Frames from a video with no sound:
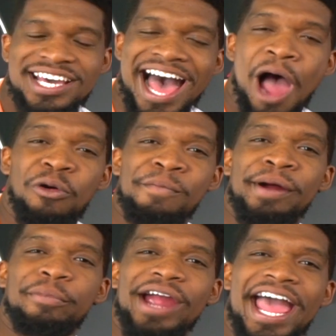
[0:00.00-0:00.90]
I
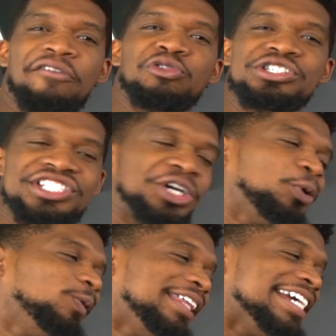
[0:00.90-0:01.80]
remember every
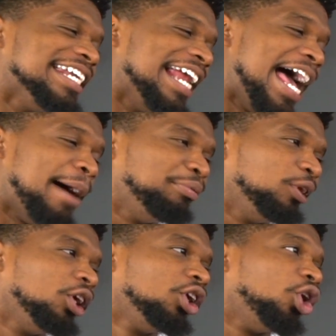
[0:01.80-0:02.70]
single thing that happened.